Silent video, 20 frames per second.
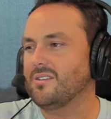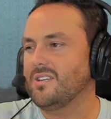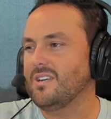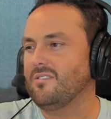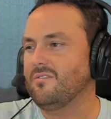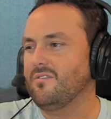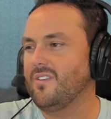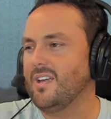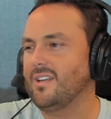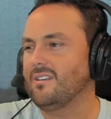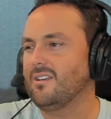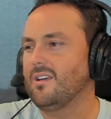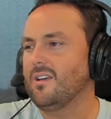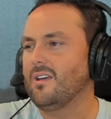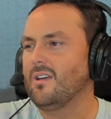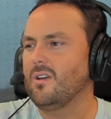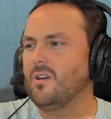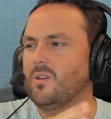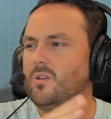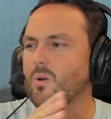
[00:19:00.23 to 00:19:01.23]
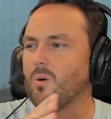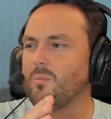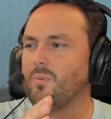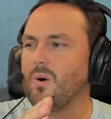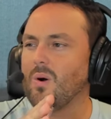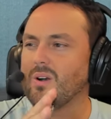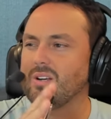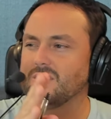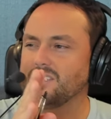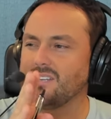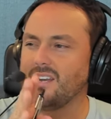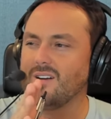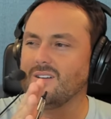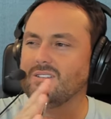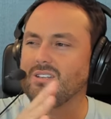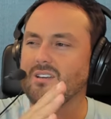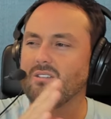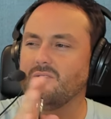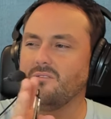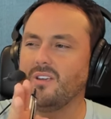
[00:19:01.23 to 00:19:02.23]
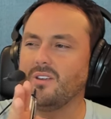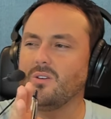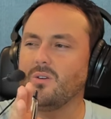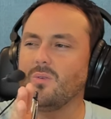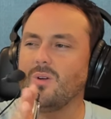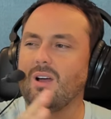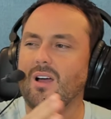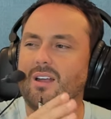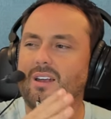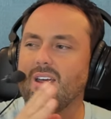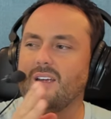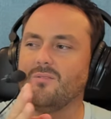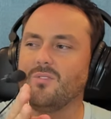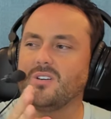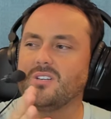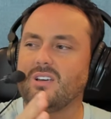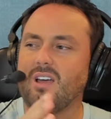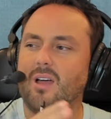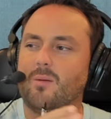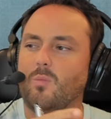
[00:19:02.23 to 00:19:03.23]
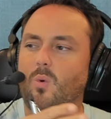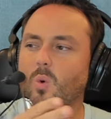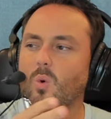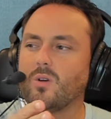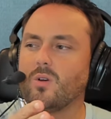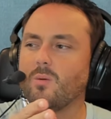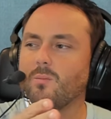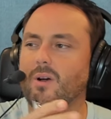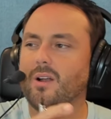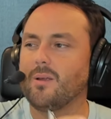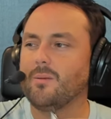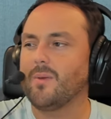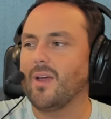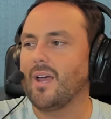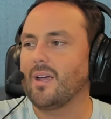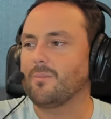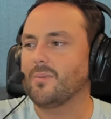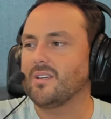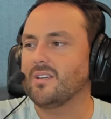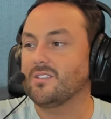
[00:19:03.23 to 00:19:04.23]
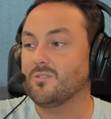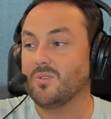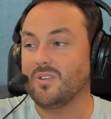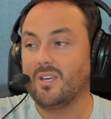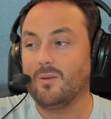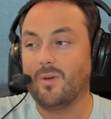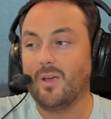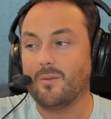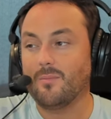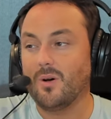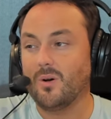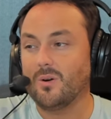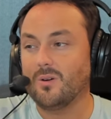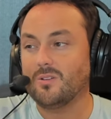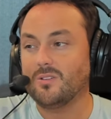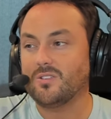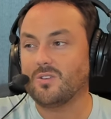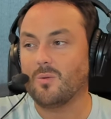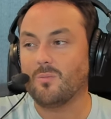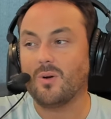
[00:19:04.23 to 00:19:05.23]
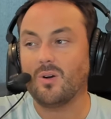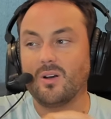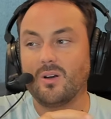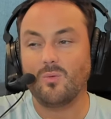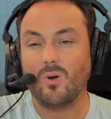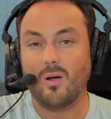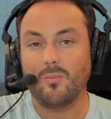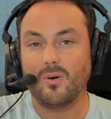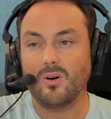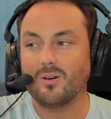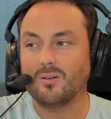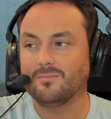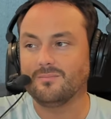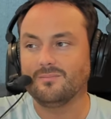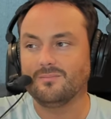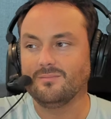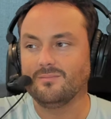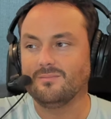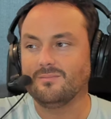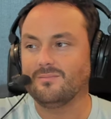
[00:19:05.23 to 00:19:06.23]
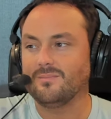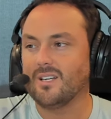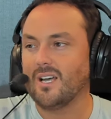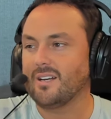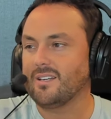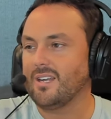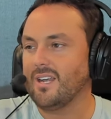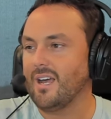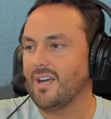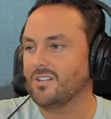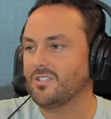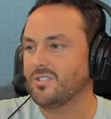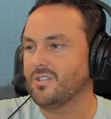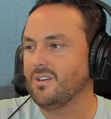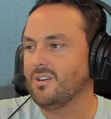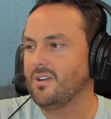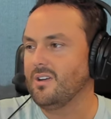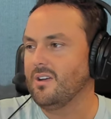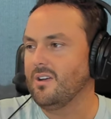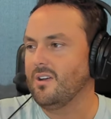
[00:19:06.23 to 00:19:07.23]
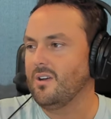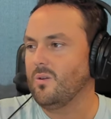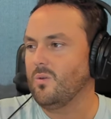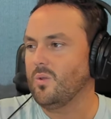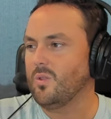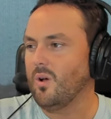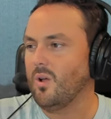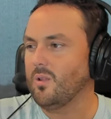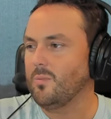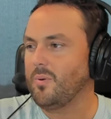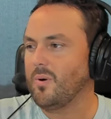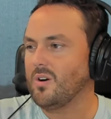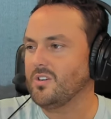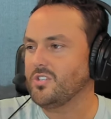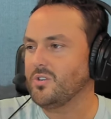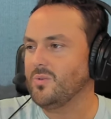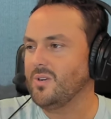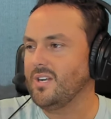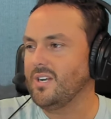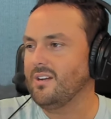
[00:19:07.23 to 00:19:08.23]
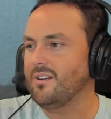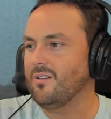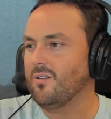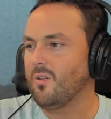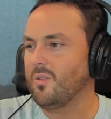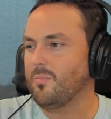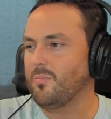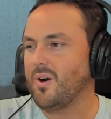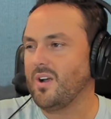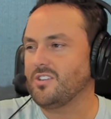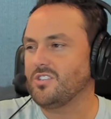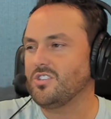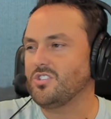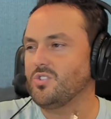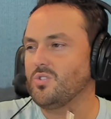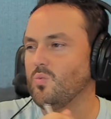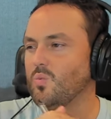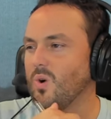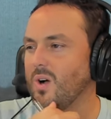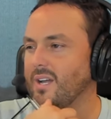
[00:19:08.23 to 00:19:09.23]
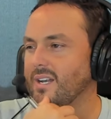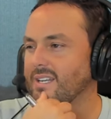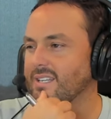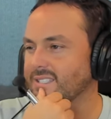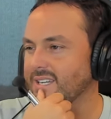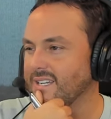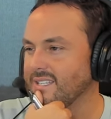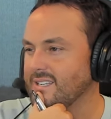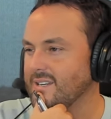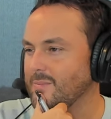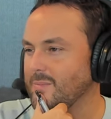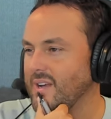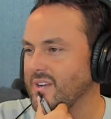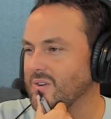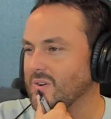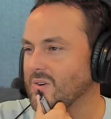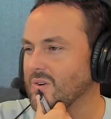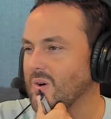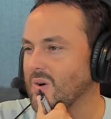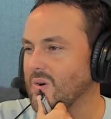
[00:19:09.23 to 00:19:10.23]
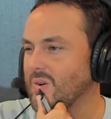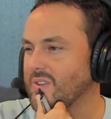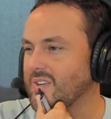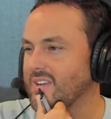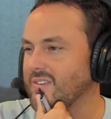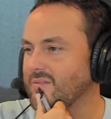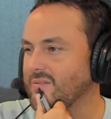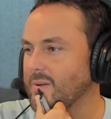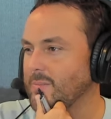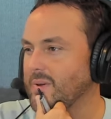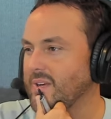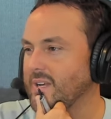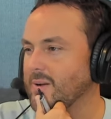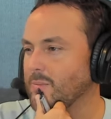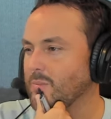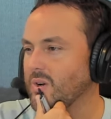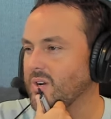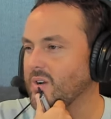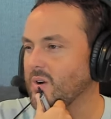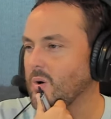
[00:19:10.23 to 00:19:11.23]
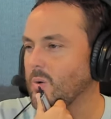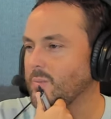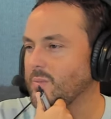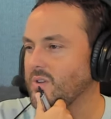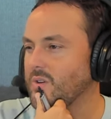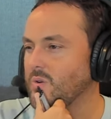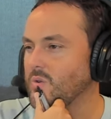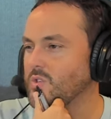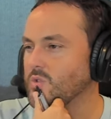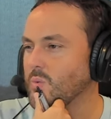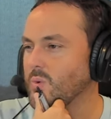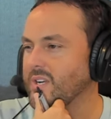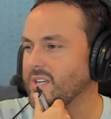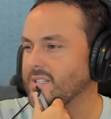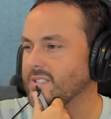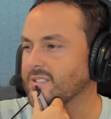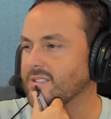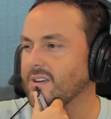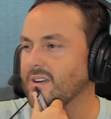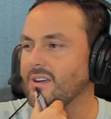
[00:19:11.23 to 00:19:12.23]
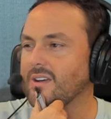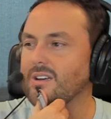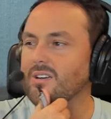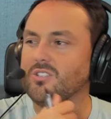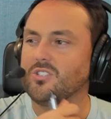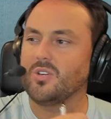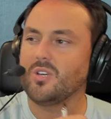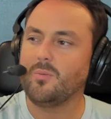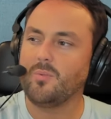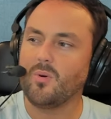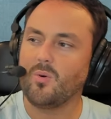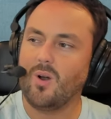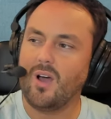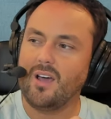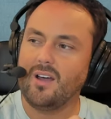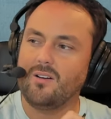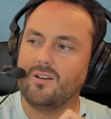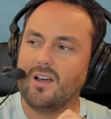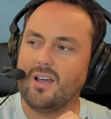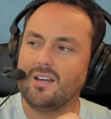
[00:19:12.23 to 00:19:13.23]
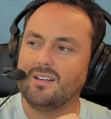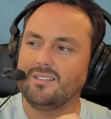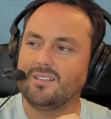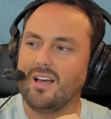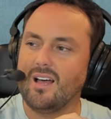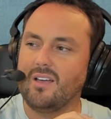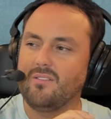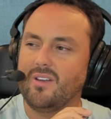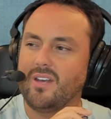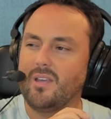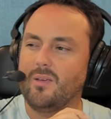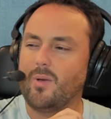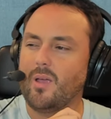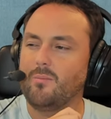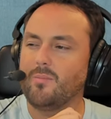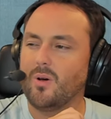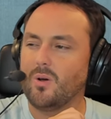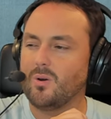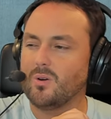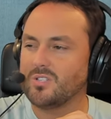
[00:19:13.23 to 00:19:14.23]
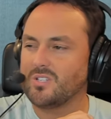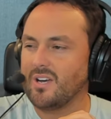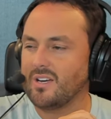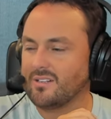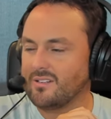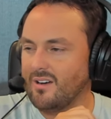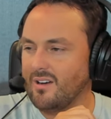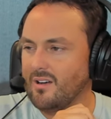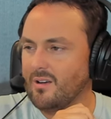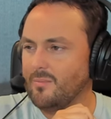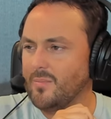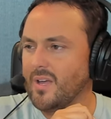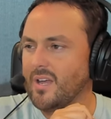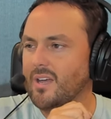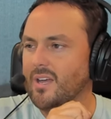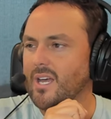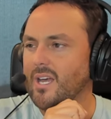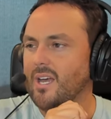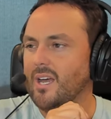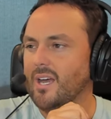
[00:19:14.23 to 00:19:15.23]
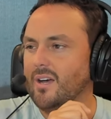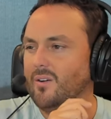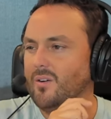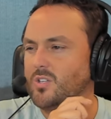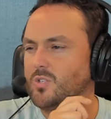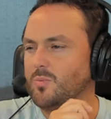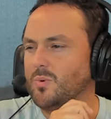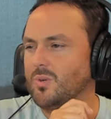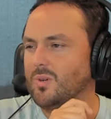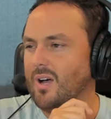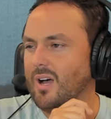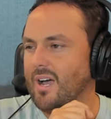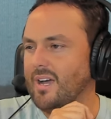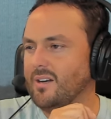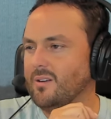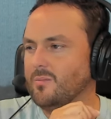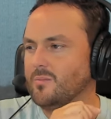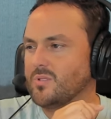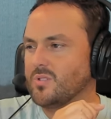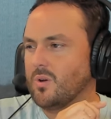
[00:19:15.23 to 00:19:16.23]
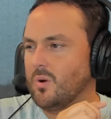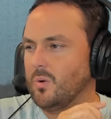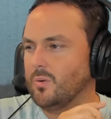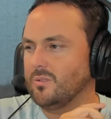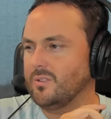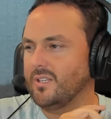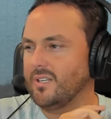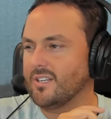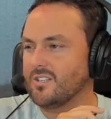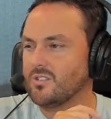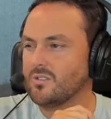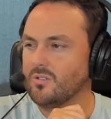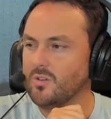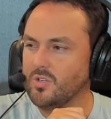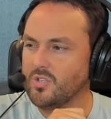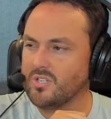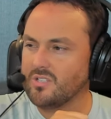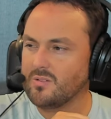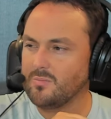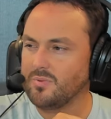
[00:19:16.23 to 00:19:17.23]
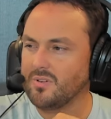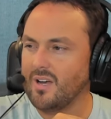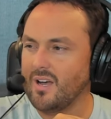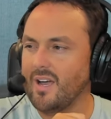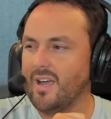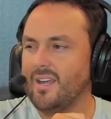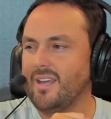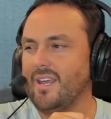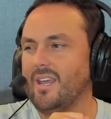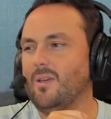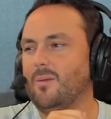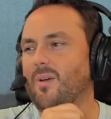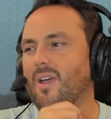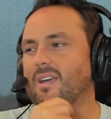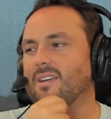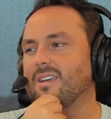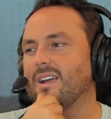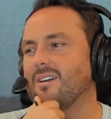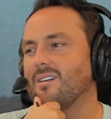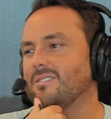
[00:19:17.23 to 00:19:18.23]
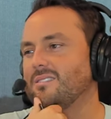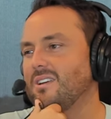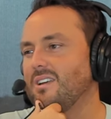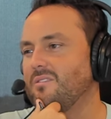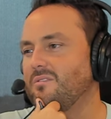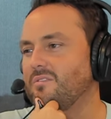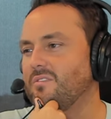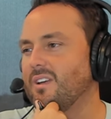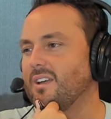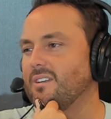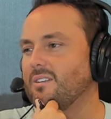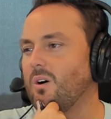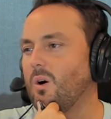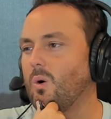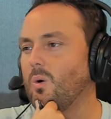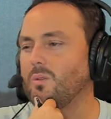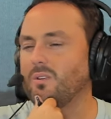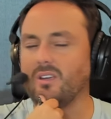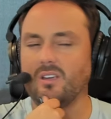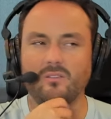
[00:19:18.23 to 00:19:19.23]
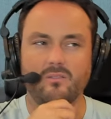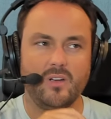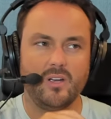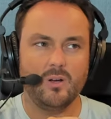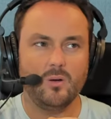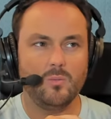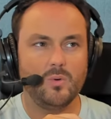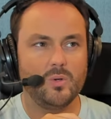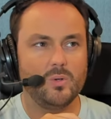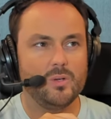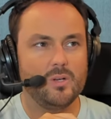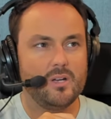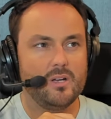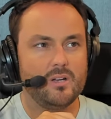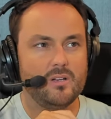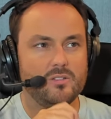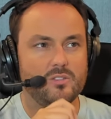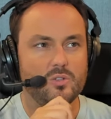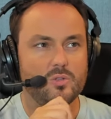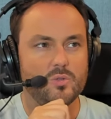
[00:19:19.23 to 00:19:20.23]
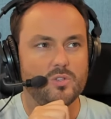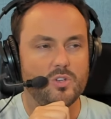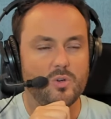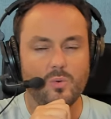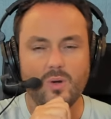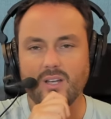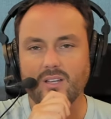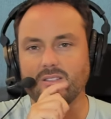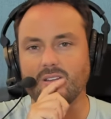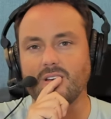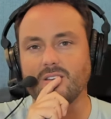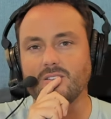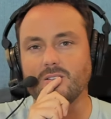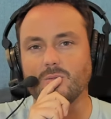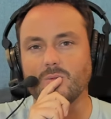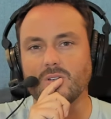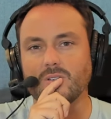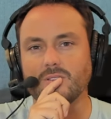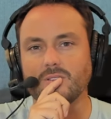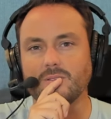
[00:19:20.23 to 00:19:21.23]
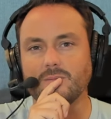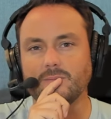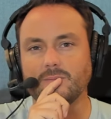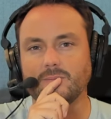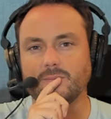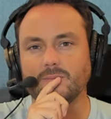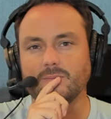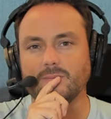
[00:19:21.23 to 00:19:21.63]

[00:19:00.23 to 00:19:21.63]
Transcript: Guaranteed Fit, your part is guaranteed to fit your ride every time or your money back. Because with eBay Motors, you're burning rubber, not cash. With all the parts you need at all the prices you want, it's easy to make your car the MVP and bring home huge wins. So keep your ride or die alive at ebaymotors.com. Eligible items only. Exclusions apply. eBay Guaranteed Fit only available to U.S. customers.